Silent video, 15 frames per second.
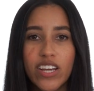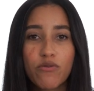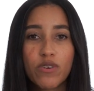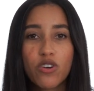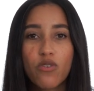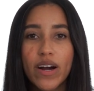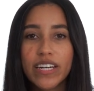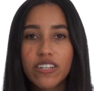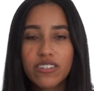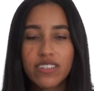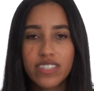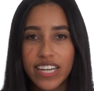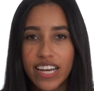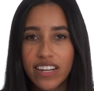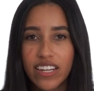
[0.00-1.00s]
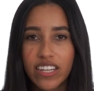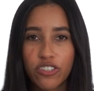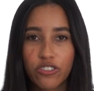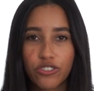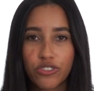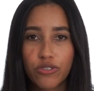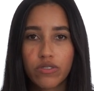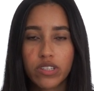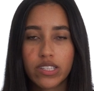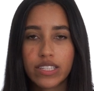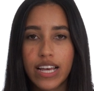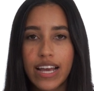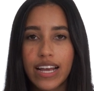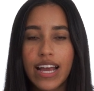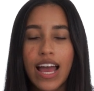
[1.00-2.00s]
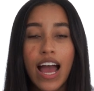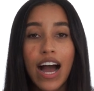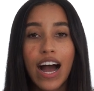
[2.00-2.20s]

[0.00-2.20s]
It requires standing in your truth and saying,